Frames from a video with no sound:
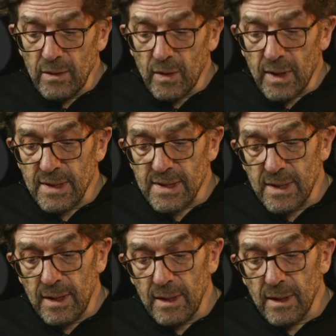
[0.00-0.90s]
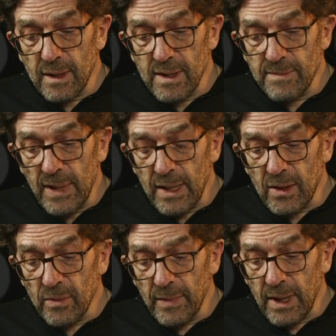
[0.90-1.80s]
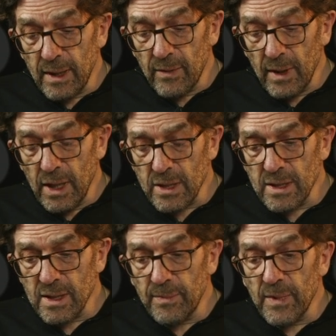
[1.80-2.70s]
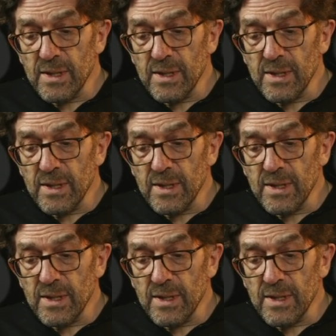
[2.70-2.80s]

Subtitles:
you can see this many-to-many relationship